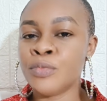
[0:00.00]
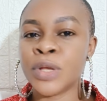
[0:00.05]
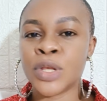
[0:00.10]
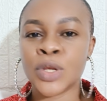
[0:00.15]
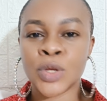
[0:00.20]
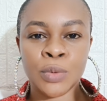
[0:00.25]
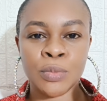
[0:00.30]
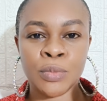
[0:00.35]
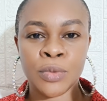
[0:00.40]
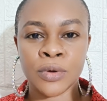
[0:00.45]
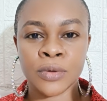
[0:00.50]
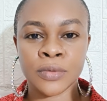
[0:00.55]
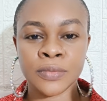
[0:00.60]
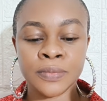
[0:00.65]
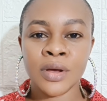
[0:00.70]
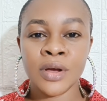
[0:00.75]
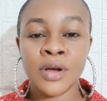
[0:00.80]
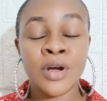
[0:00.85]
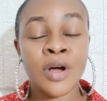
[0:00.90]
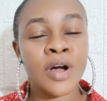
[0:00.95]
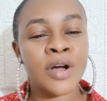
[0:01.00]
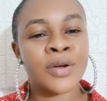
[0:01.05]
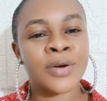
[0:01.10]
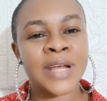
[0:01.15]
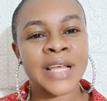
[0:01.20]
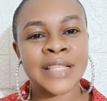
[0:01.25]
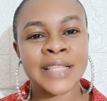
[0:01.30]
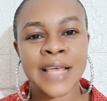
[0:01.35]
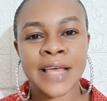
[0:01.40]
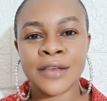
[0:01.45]
will be normal. God
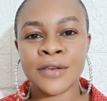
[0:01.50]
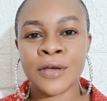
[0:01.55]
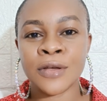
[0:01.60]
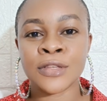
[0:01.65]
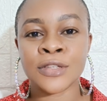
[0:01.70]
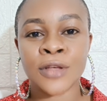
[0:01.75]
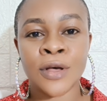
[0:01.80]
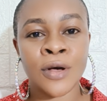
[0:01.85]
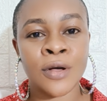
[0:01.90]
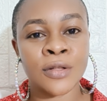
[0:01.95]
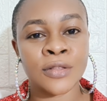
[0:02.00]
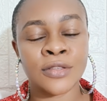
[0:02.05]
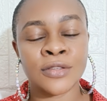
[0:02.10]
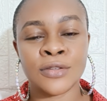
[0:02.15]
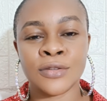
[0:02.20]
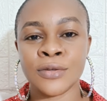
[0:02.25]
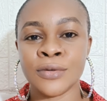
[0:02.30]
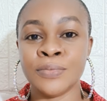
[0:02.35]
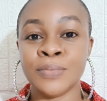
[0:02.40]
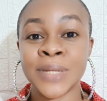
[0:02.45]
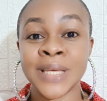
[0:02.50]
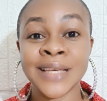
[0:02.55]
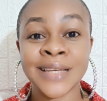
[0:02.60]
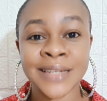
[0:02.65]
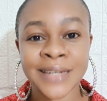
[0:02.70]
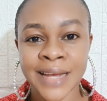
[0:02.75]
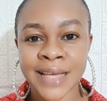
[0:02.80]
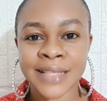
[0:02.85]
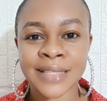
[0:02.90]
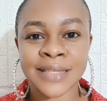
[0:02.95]
created us all to be
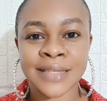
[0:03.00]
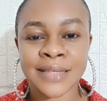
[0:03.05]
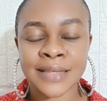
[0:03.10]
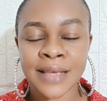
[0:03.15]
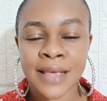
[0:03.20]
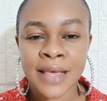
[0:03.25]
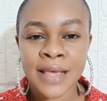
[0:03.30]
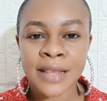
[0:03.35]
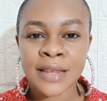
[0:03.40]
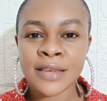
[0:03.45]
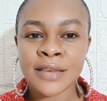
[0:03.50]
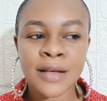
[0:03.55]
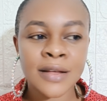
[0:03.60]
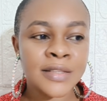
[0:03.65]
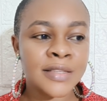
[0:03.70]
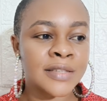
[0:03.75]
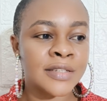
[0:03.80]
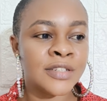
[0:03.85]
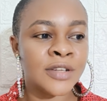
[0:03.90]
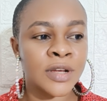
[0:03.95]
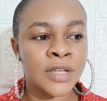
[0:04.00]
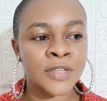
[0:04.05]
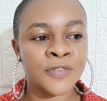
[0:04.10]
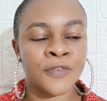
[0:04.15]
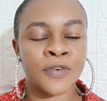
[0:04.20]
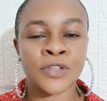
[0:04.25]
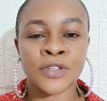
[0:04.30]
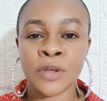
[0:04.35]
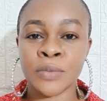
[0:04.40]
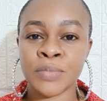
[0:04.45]
great. Not
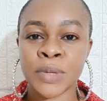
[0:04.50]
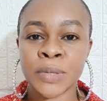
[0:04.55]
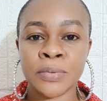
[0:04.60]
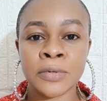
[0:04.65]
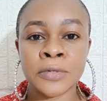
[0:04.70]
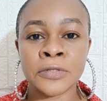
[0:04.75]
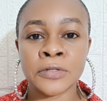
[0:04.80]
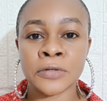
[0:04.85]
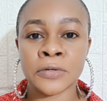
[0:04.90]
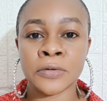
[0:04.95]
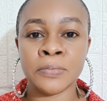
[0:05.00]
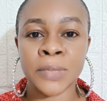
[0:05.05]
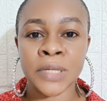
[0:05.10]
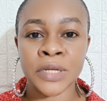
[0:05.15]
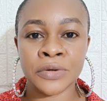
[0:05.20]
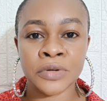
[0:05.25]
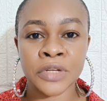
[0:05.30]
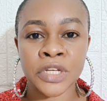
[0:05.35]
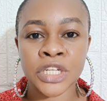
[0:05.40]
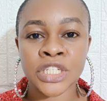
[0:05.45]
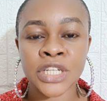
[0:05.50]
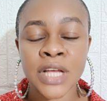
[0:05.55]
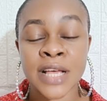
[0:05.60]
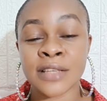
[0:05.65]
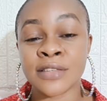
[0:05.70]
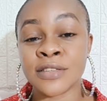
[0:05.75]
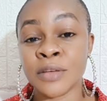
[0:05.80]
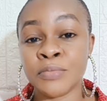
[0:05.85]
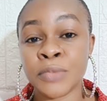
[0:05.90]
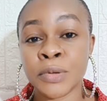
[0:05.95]
just for some people to be rich
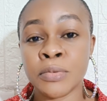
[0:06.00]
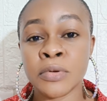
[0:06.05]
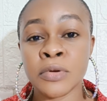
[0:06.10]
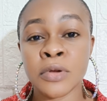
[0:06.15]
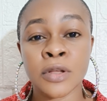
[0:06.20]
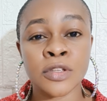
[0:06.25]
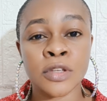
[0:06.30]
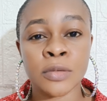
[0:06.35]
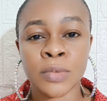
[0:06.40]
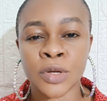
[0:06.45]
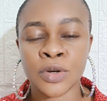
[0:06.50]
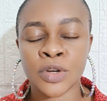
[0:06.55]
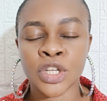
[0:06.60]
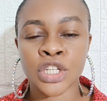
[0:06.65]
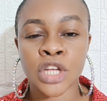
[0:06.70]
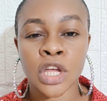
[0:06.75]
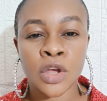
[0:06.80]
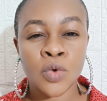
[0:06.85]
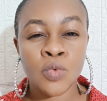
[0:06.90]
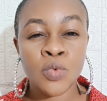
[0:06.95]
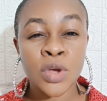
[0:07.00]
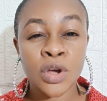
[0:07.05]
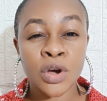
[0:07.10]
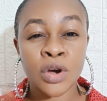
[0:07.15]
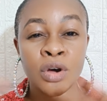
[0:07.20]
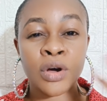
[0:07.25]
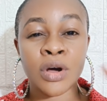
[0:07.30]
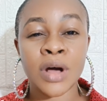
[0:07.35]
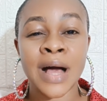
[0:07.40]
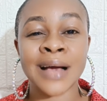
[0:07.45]
and some people not to be rich. We
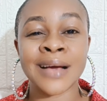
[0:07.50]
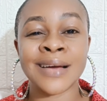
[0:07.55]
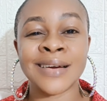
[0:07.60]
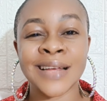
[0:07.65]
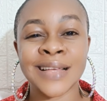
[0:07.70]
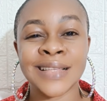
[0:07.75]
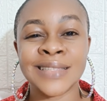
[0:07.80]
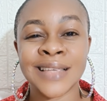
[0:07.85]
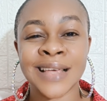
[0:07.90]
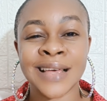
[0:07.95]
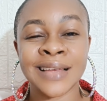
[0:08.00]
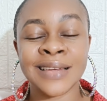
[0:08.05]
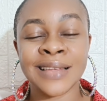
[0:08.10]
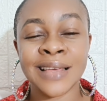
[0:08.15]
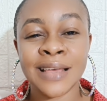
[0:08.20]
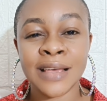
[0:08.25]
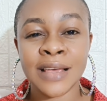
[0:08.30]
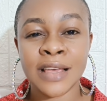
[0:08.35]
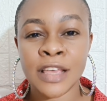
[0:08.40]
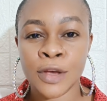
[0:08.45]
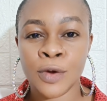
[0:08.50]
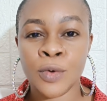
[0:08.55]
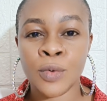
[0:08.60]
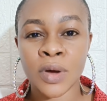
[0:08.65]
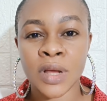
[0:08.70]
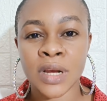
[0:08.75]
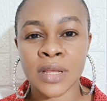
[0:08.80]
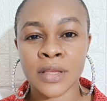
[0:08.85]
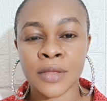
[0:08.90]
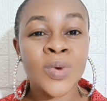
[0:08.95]
all are created
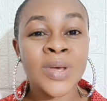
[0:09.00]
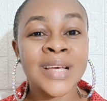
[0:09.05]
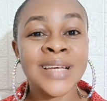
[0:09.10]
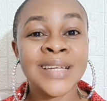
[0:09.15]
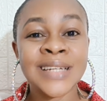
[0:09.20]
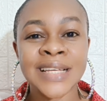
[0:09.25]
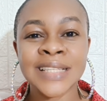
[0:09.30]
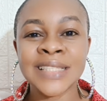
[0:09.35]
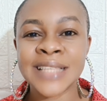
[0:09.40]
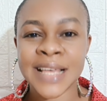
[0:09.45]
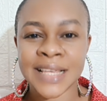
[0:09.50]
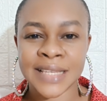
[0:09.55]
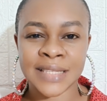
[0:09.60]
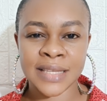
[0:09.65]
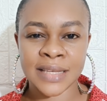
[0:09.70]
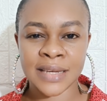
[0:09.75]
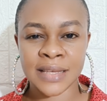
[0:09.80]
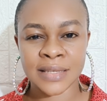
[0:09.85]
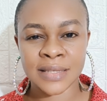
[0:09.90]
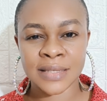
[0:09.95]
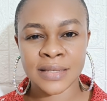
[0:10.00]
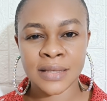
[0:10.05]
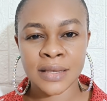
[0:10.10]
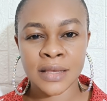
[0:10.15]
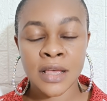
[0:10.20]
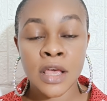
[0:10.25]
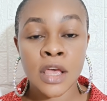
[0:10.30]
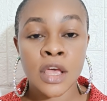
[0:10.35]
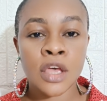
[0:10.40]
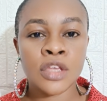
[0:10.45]
equally with great destinies.
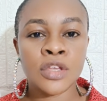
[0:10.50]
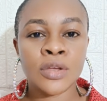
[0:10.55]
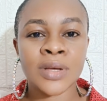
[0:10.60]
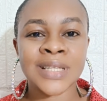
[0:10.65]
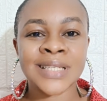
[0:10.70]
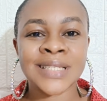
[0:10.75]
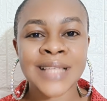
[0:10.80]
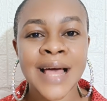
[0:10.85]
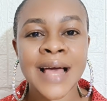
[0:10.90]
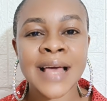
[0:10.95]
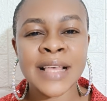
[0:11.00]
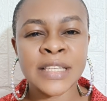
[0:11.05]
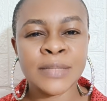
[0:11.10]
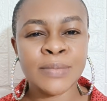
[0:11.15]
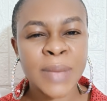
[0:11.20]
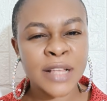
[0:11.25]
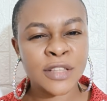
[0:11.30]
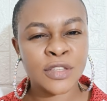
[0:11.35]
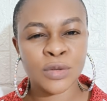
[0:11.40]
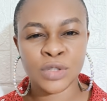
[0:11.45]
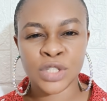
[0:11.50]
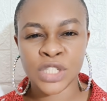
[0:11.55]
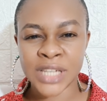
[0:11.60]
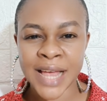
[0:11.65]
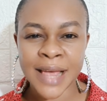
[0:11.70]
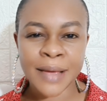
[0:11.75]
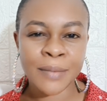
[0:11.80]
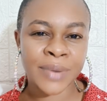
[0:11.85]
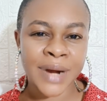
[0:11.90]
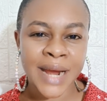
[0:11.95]
Your star is meant to
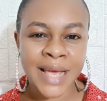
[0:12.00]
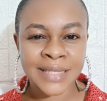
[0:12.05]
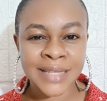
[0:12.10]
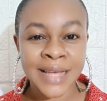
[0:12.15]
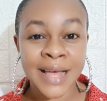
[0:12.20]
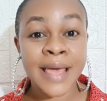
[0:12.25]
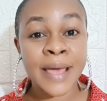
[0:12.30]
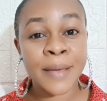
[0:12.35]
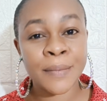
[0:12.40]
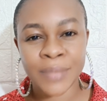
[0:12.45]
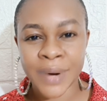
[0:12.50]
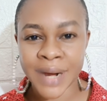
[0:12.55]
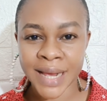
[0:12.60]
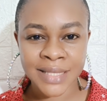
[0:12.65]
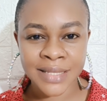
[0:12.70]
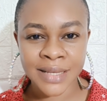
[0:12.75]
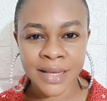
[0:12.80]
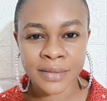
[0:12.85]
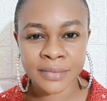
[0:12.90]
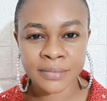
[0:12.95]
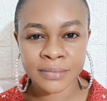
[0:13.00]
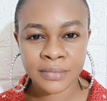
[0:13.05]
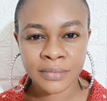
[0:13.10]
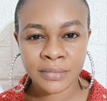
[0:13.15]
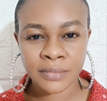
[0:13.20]
shine brighter and brighter.